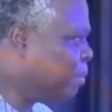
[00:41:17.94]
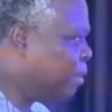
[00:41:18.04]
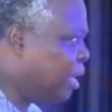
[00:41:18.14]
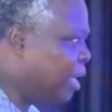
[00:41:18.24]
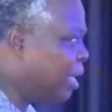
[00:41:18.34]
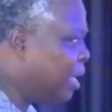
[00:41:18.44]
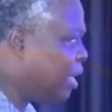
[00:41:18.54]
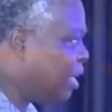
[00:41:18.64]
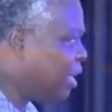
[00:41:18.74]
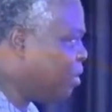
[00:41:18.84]

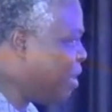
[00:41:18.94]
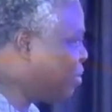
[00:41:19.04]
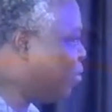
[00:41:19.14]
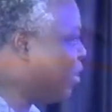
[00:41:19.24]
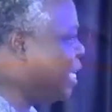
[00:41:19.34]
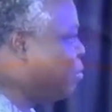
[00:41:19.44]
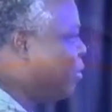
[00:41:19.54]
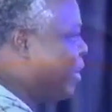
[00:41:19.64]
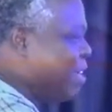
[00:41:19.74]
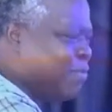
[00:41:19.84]
Ah, you are talking about
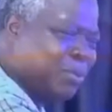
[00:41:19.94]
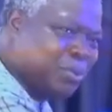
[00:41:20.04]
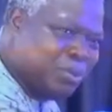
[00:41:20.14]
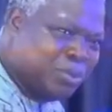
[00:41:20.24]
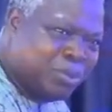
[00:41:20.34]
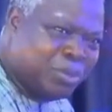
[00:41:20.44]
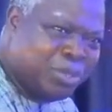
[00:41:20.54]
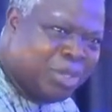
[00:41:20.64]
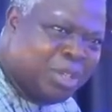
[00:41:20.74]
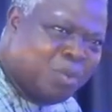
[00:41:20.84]
heaven.
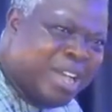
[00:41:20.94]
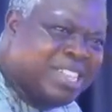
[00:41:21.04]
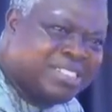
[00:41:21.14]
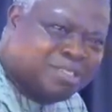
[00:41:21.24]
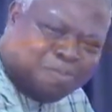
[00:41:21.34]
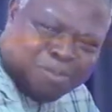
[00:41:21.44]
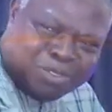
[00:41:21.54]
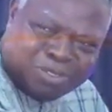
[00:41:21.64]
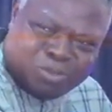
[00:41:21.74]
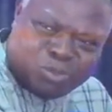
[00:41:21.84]
Why
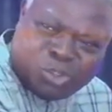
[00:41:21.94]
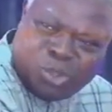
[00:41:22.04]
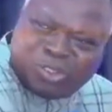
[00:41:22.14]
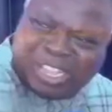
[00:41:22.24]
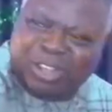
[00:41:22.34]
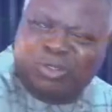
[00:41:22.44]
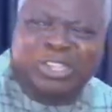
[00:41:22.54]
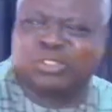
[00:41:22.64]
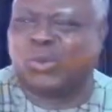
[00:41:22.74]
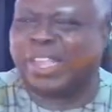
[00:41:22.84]
souls are going
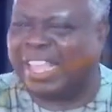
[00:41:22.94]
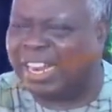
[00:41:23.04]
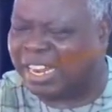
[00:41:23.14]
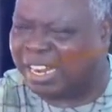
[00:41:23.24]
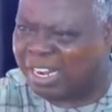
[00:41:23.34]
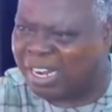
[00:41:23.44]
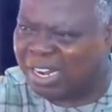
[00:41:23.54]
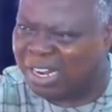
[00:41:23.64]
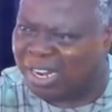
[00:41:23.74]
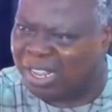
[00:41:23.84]
to hell?
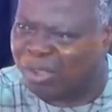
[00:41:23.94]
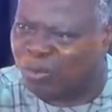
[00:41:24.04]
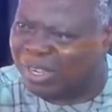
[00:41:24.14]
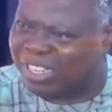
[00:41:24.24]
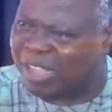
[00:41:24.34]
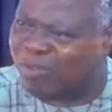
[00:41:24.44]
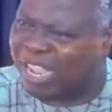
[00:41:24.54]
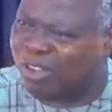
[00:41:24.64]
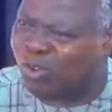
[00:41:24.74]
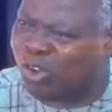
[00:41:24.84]
Which heaven are
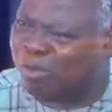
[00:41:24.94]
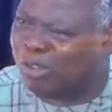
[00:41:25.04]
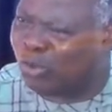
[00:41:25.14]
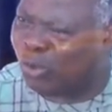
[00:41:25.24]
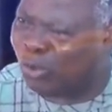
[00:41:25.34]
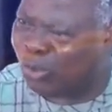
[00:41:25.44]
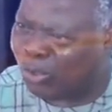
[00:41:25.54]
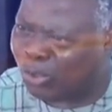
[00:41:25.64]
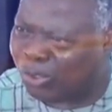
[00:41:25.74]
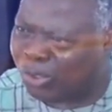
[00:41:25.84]
you coming to?
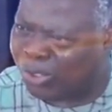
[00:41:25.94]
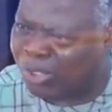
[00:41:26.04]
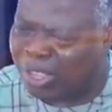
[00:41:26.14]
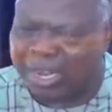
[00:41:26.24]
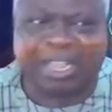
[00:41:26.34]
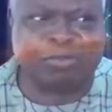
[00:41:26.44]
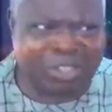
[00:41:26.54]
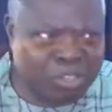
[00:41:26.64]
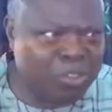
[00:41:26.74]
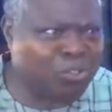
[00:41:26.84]
That's what
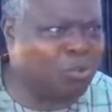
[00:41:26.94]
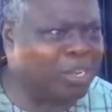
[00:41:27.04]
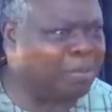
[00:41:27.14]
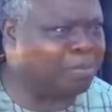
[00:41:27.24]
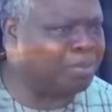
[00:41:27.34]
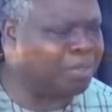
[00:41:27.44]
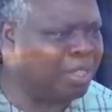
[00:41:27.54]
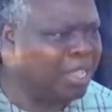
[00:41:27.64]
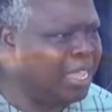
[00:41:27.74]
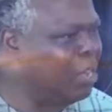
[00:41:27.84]
Jesus told him.
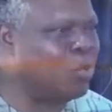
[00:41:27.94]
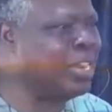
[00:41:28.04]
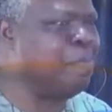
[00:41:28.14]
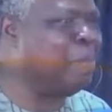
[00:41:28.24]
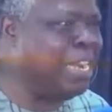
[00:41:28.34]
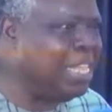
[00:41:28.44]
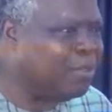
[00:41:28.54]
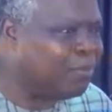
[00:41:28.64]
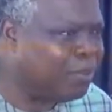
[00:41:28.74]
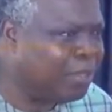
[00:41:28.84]
He couldn't
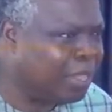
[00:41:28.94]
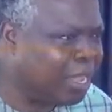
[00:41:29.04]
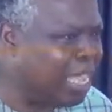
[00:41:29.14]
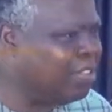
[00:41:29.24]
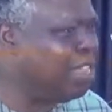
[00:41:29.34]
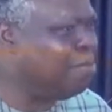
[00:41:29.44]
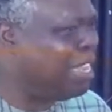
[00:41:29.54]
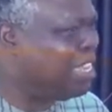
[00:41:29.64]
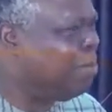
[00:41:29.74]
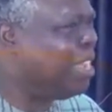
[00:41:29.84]
believe. Can you
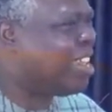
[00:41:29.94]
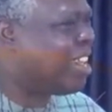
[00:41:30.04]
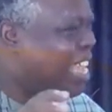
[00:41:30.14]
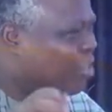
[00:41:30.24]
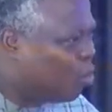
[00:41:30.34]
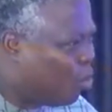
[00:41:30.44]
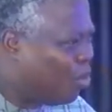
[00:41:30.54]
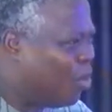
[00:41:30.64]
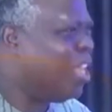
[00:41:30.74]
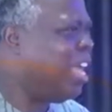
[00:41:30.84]
imagine me crying to God,
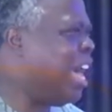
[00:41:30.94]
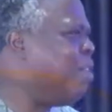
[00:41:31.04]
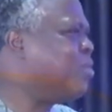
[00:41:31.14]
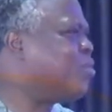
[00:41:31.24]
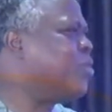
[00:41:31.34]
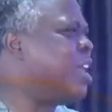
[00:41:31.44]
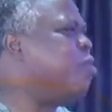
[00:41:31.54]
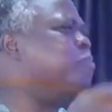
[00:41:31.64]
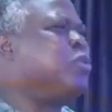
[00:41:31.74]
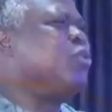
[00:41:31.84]
Lord, I want to see how
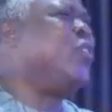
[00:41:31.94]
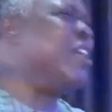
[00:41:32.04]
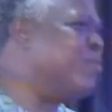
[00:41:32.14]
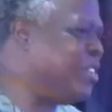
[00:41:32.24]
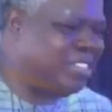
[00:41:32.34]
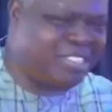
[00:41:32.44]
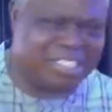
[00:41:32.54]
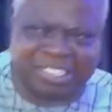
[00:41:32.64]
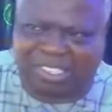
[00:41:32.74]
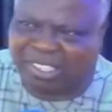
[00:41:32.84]
beautiful heaven is.